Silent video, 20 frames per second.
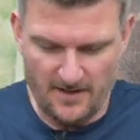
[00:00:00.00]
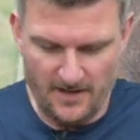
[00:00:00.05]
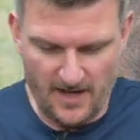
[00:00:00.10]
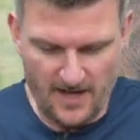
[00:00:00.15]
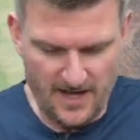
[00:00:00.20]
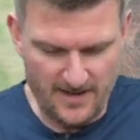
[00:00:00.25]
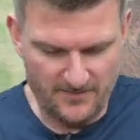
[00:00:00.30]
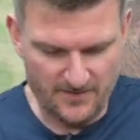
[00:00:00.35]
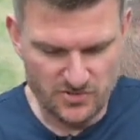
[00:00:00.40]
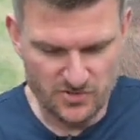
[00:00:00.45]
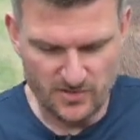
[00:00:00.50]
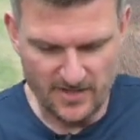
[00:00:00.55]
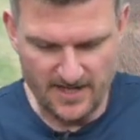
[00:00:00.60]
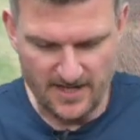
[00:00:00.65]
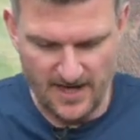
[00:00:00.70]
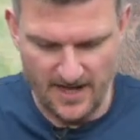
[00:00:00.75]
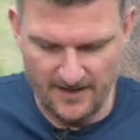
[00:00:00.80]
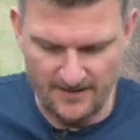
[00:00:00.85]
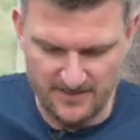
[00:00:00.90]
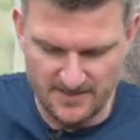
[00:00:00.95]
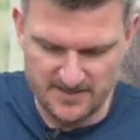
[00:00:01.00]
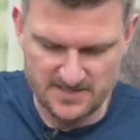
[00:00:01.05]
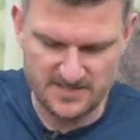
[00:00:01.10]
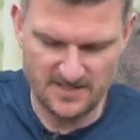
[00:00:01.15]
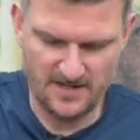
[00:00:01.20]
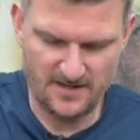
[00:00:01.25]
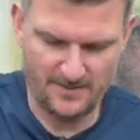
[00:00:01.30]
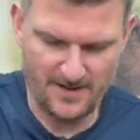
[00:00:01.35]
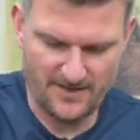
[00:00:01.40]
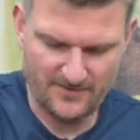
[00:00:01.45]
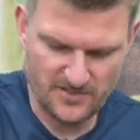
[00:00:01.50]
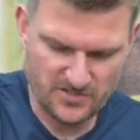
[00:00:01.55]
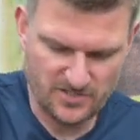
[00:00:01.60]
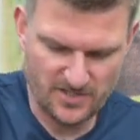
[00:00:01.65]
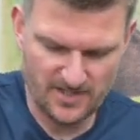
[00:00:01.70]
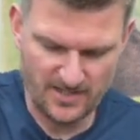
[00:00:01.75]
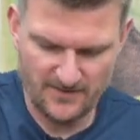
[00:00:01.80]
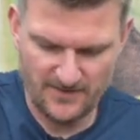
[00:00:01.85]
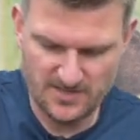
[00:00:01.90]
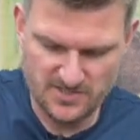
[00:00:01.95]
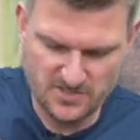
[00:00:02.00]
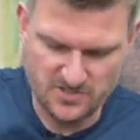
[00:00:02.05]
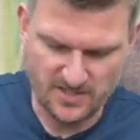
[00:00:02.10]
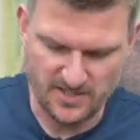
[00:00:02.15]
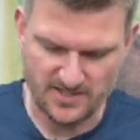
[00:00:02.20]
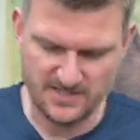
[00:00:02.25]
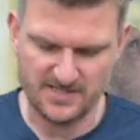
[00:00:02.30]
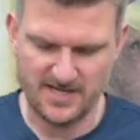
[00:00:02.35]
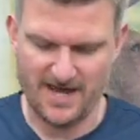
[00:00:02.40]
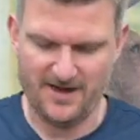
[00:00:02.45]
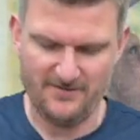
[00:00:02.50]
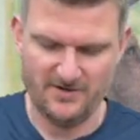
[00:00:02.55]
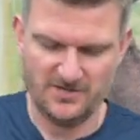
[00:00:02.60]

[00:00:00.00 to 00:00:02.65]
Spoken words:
The trigger, let's tell you about the trigger. These triggers are